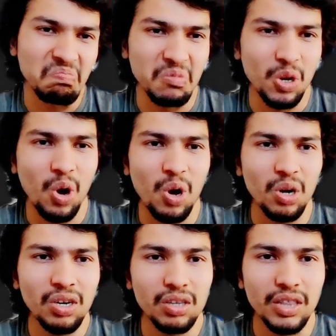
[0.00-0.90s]

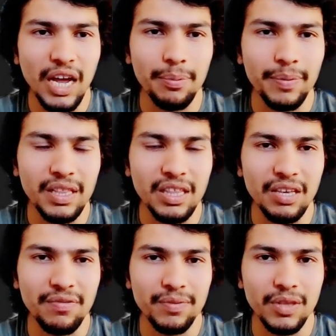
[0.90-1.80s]
none, that means
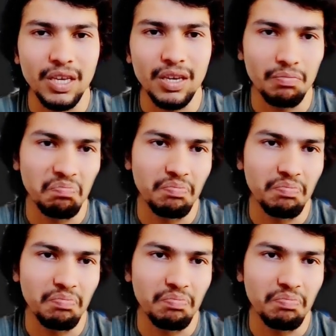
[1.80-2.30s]
if the